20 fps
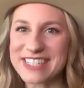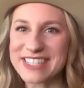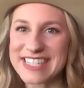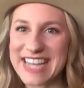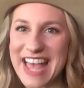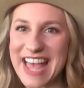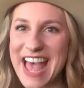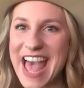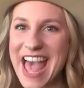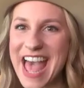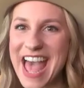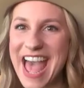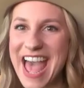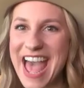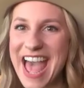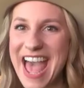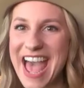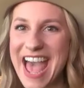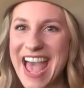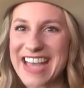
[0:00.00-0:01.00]
every day.
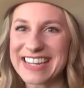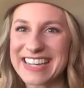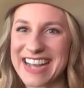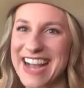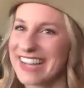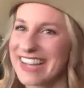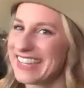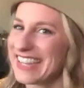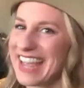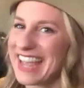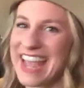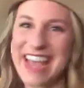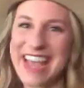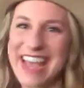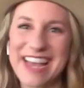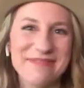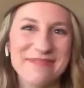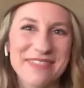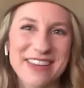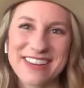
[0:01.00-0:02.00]
I
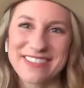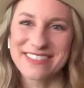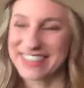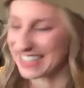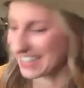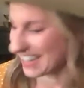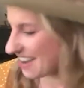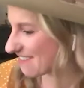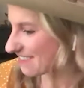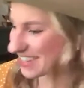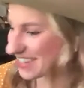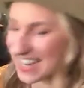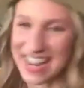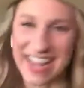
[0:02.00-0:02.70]
can, baby, every